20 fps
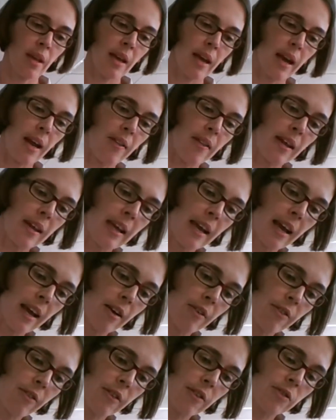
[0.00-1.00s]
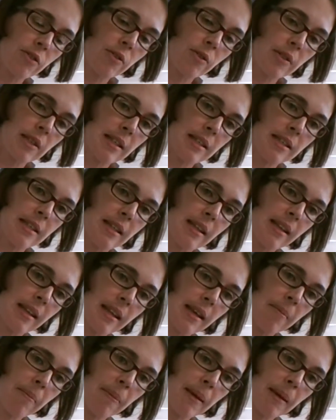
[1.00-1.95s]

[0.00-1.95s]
and then carefully screw it into the lamp